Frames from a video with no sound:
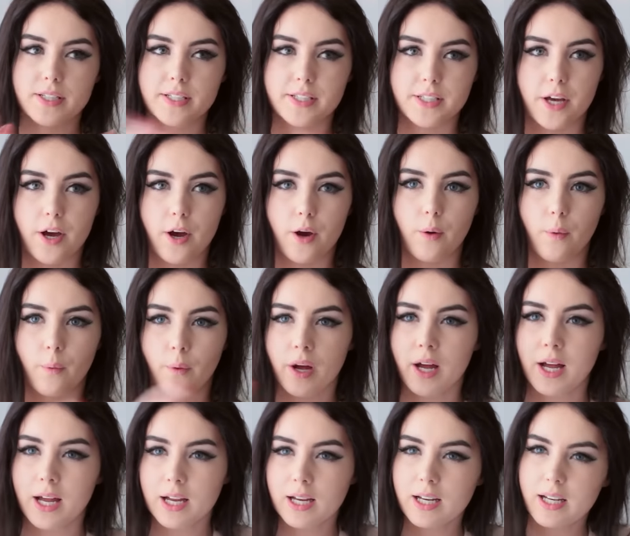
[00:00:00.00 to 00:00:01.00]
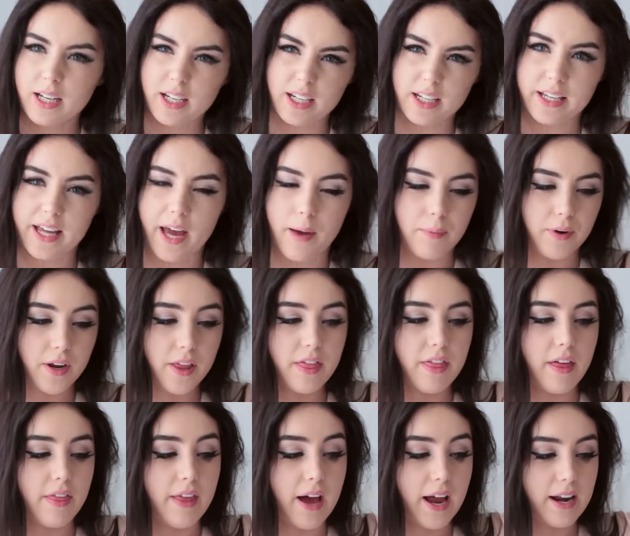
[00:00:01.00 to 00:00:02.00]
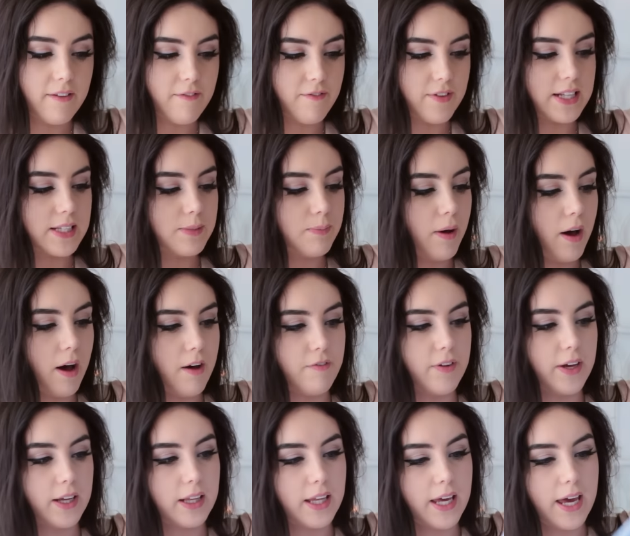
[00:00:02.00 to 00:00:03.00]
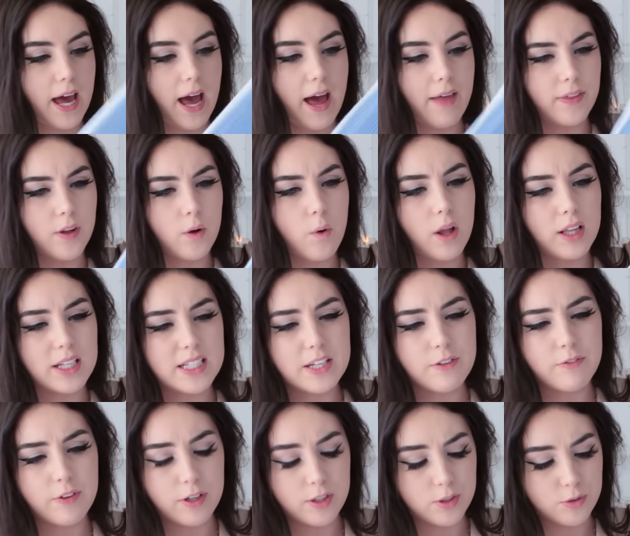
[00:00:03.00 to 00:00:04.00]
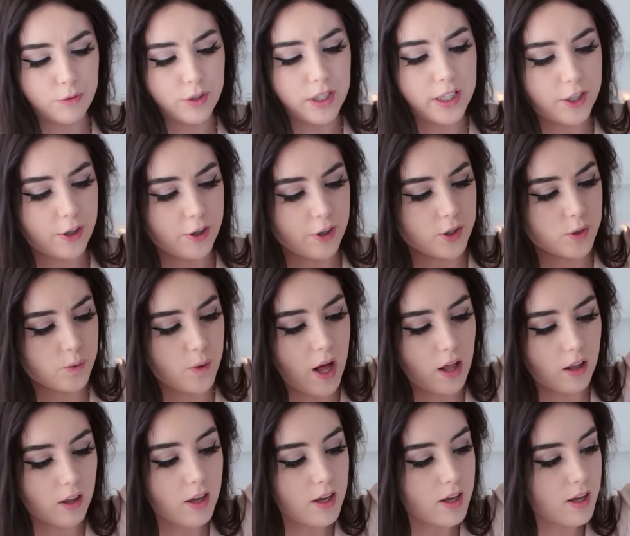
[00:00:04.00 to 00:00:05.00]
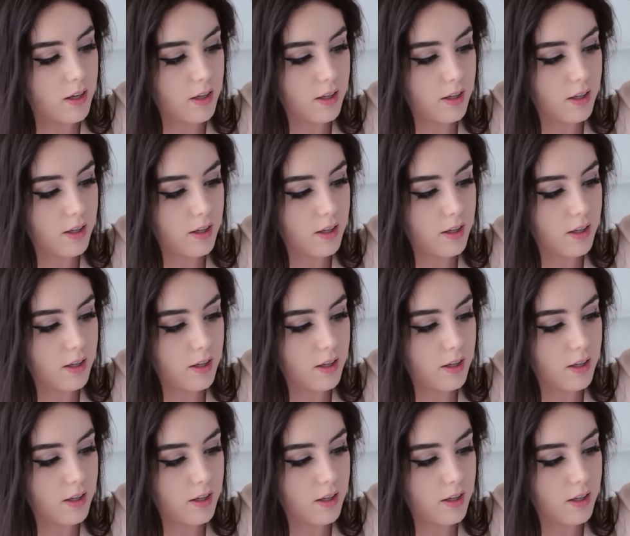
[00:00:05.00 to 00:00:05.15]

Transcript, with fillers: So yeah, but other than that, it fits perfectly and the quality feels really good as well,